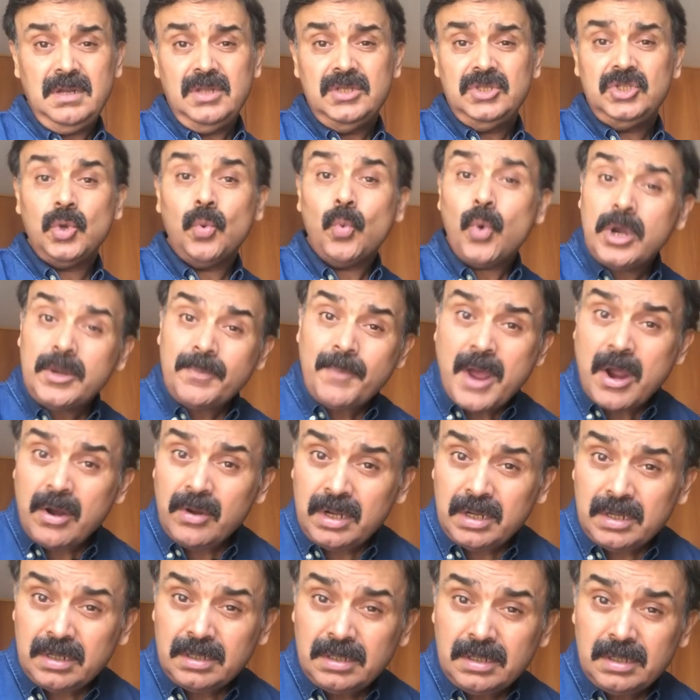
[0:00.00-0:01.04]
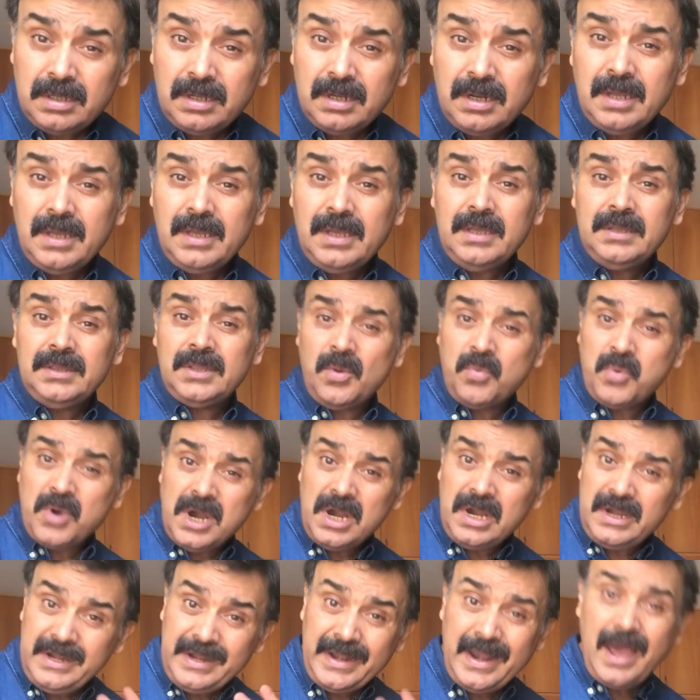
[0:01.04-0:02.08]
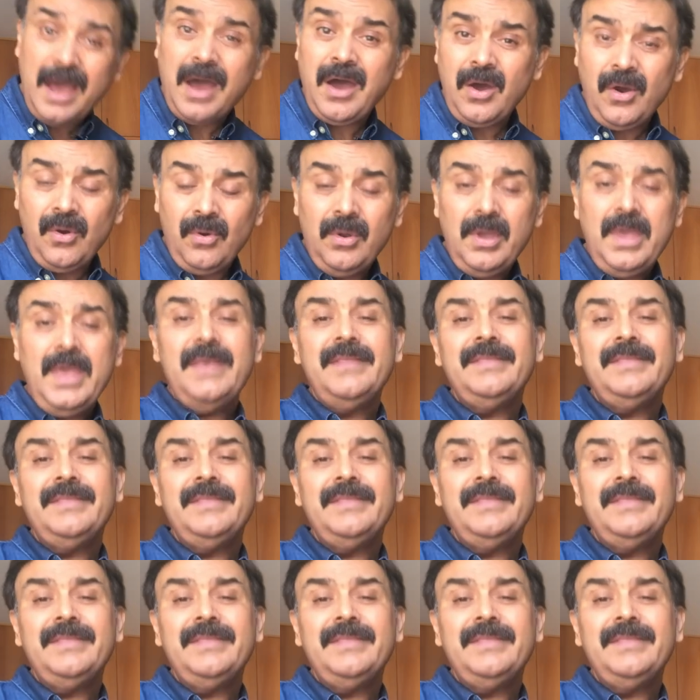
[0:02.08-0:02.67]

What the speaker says: So what about the world now?